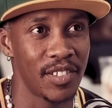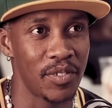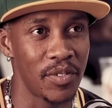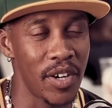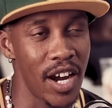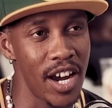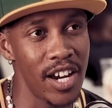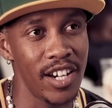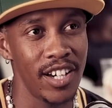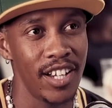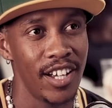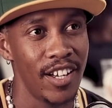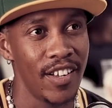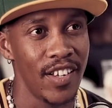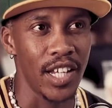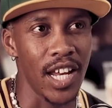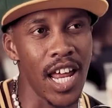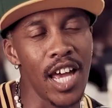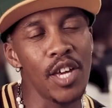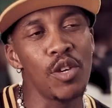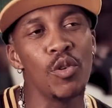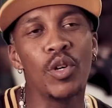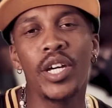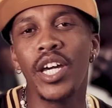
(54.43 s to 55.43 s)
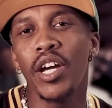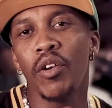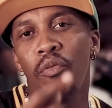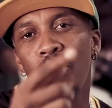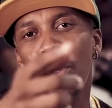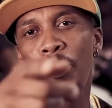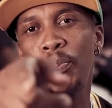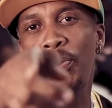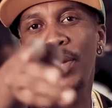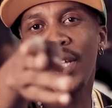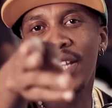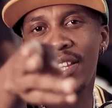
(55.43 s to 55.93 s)
right? Like you can
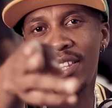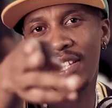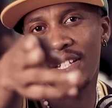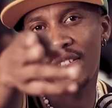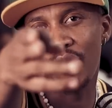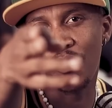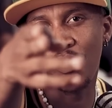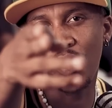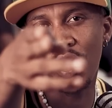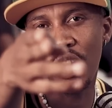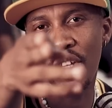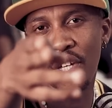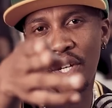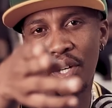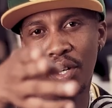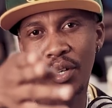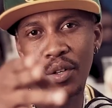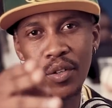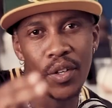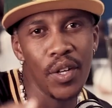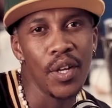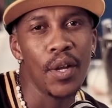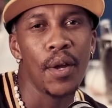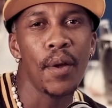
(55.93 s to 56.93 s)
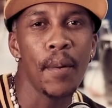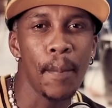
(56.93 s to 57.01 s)
repeat this video,